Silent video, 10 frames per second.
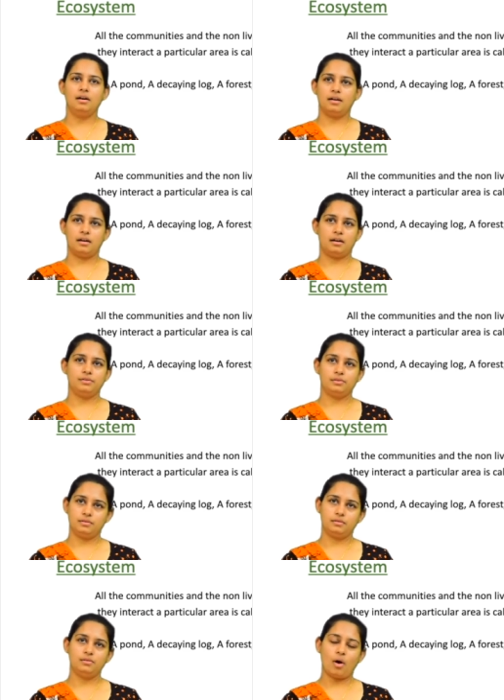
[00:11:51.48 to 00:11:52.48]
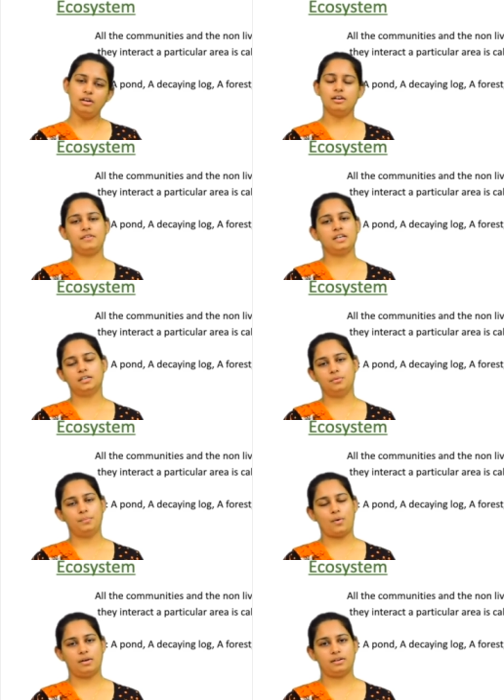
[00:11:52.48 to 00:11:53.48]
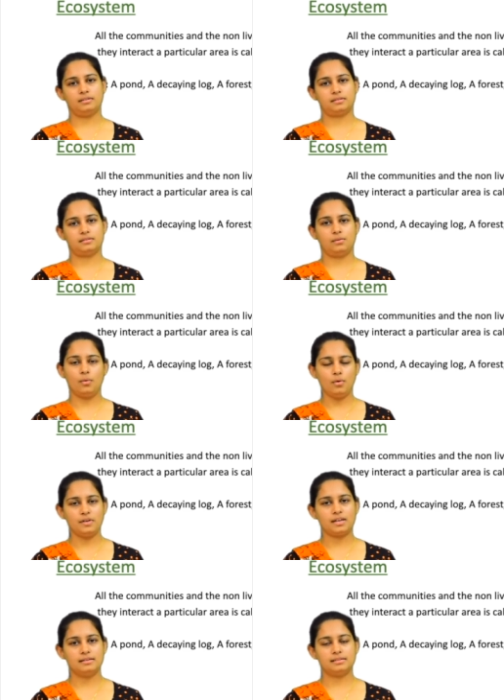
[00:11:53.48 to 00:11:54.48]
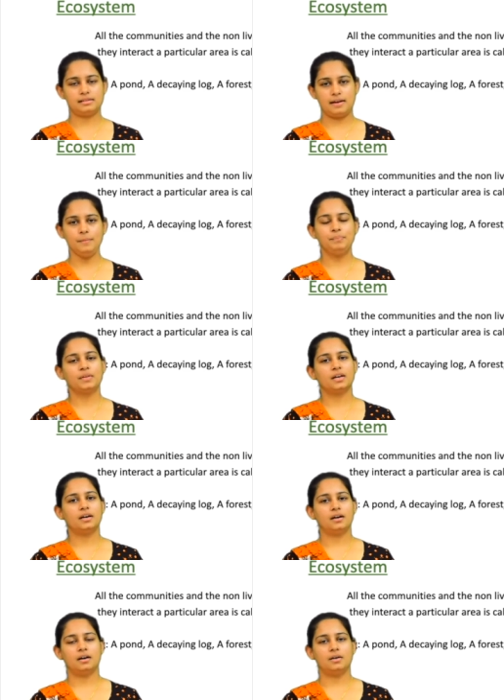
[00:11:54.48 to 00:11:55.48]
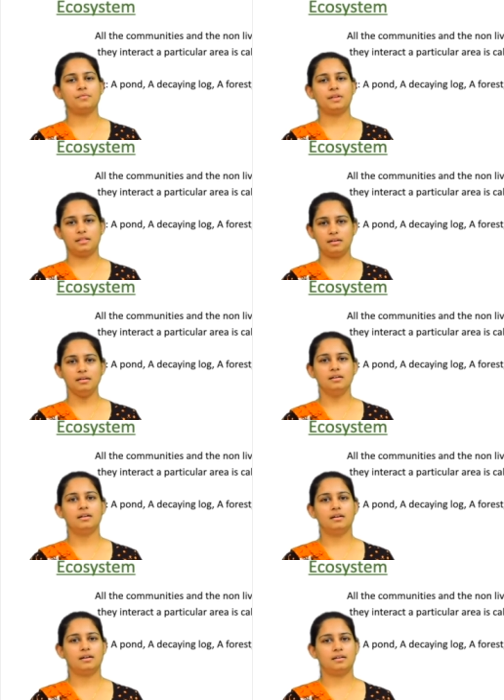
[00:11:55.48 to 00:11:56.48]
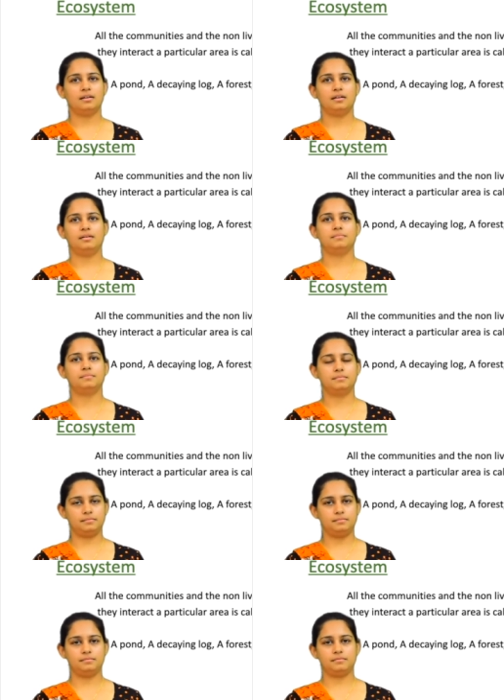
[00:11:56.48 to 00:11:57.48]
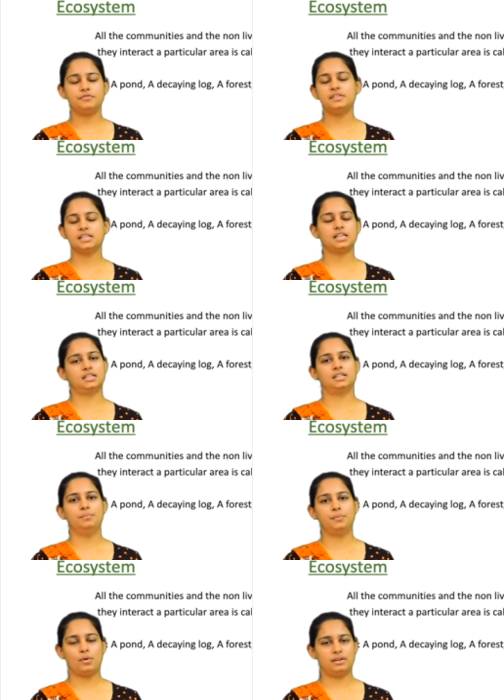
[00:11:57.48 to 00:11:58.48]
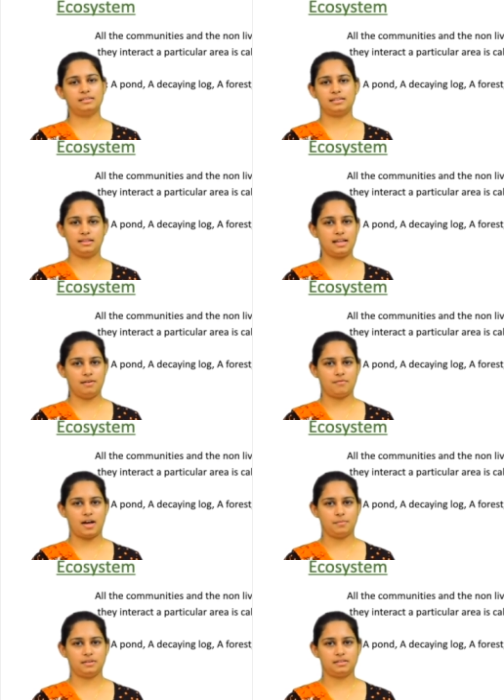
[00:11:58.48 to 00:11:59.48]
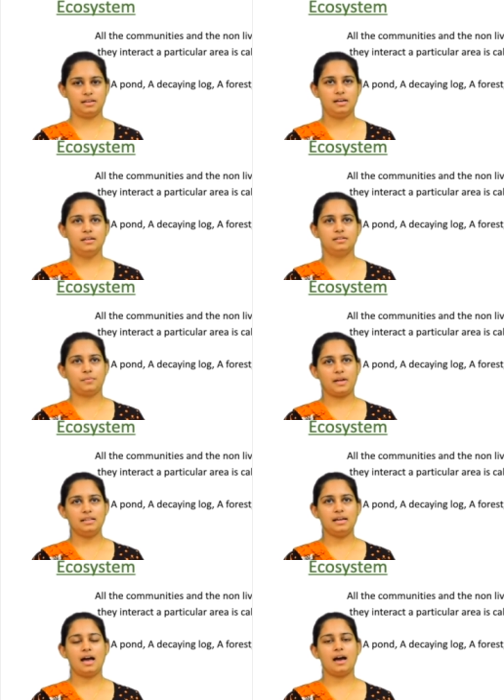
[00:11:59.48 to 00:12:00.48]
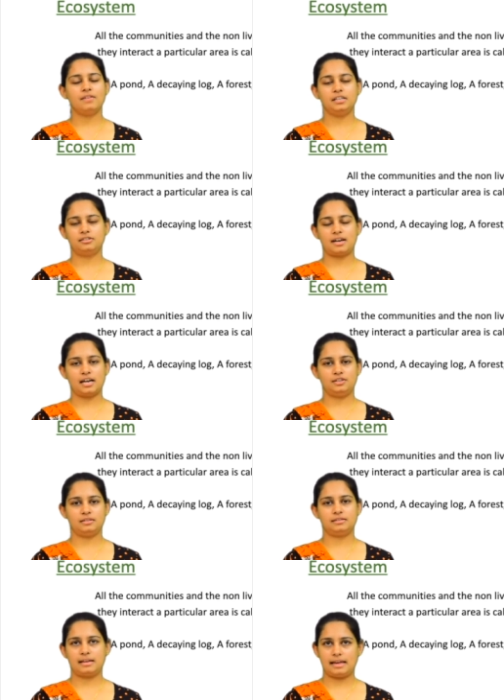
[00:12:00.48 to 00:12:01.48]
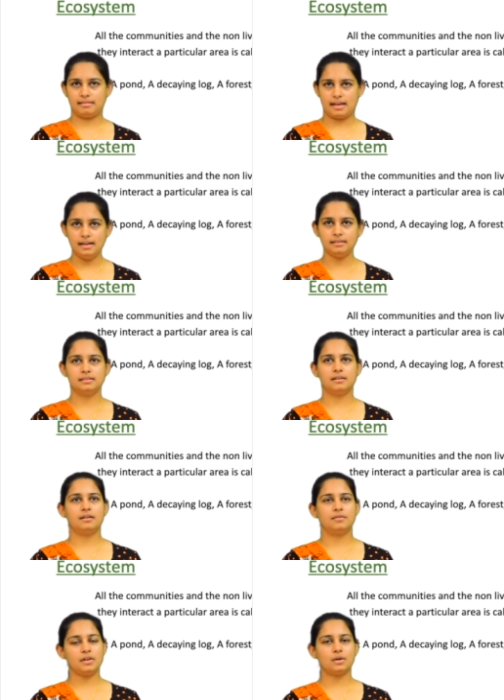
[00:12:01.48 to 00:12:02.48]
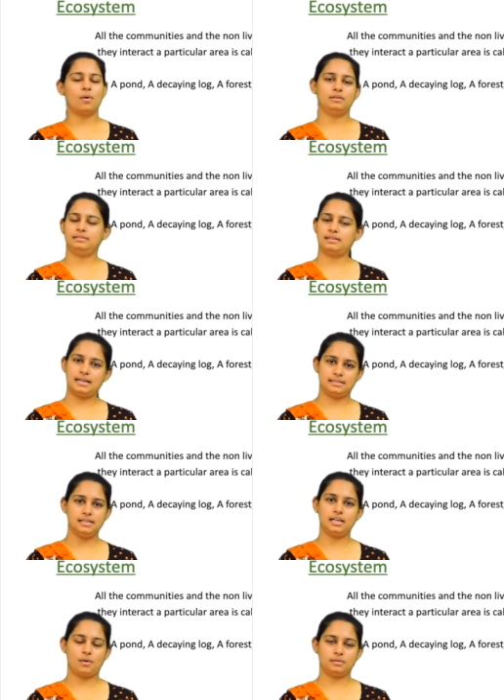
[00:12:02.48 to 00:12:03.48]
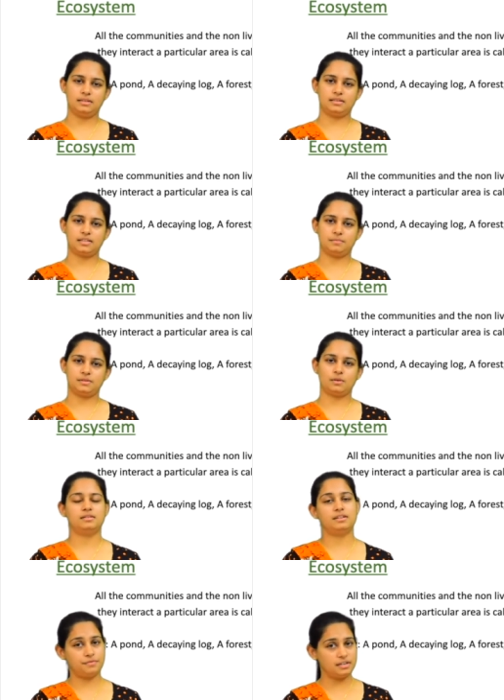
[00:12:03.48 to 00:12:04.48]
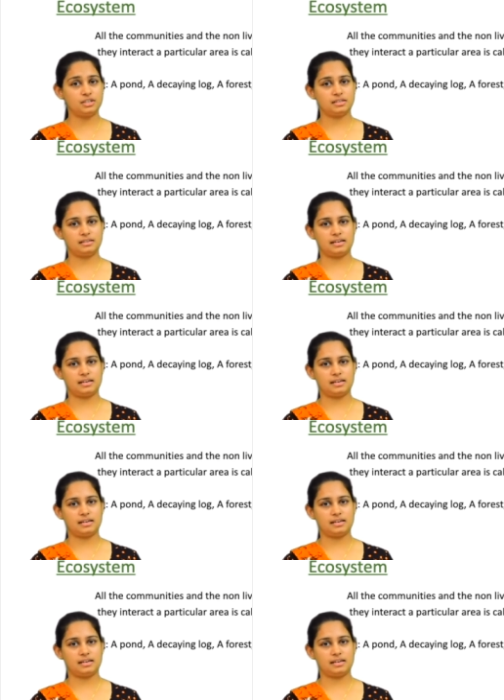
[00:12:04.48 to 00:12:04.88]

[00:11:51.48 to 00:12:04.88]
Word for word: uh, non-living components or we can say uh, with the um, physical components in the environment. So when they have interactions like that, we call it as an ecosystem. So the definition